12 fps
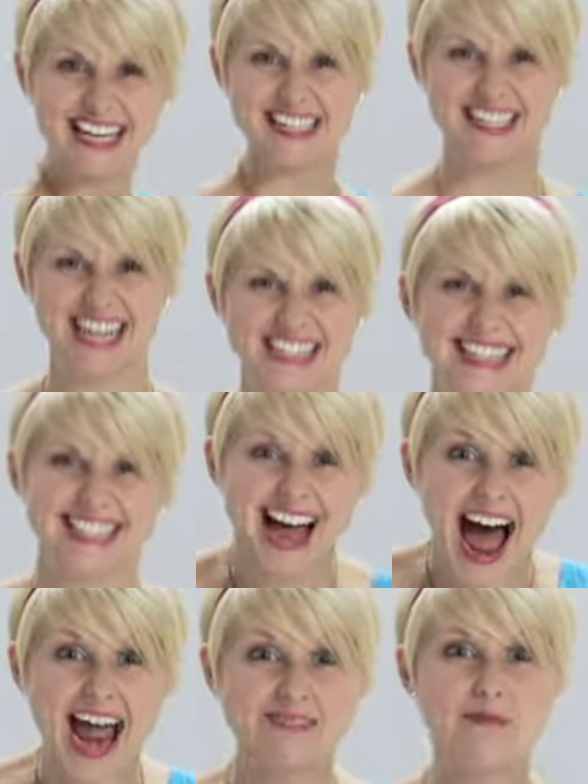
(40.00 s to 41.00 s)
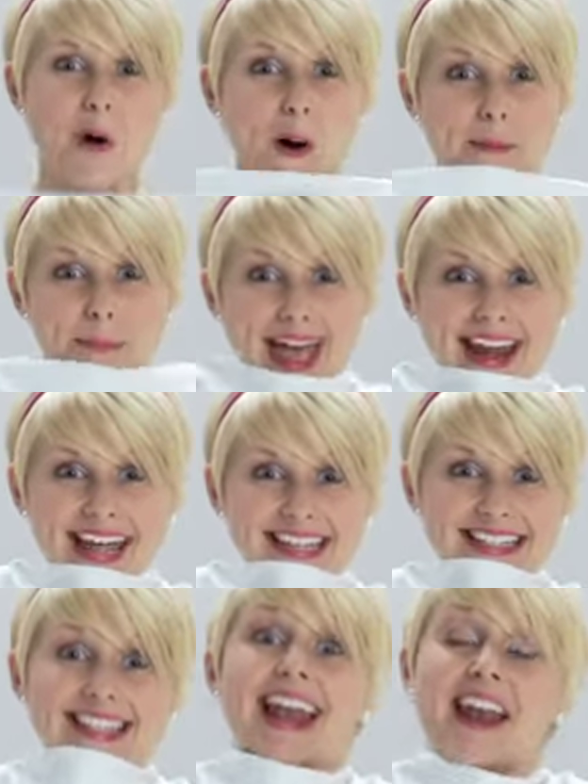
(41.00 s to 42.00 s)
Just 9 more
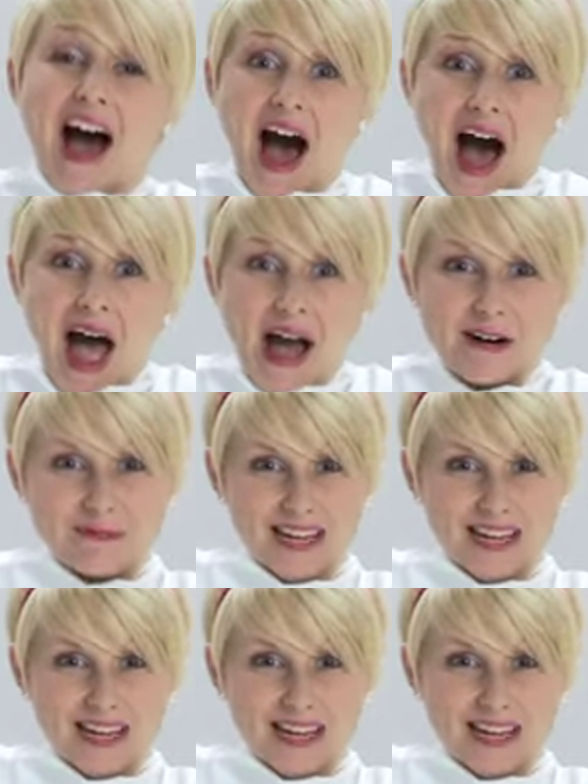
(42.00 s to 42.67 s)
minutes and I'll